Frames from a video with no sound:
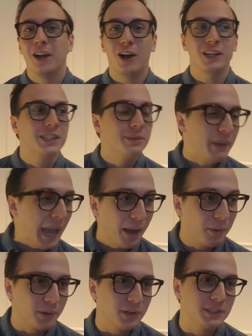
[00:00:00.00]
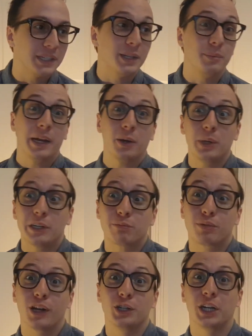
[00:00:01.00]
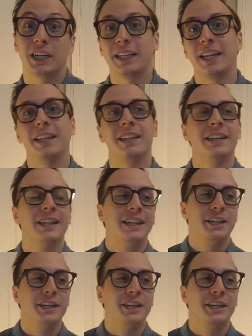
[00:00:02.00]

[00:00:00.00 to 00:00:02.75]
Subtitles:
Austin Powers and The Blair Witch Project and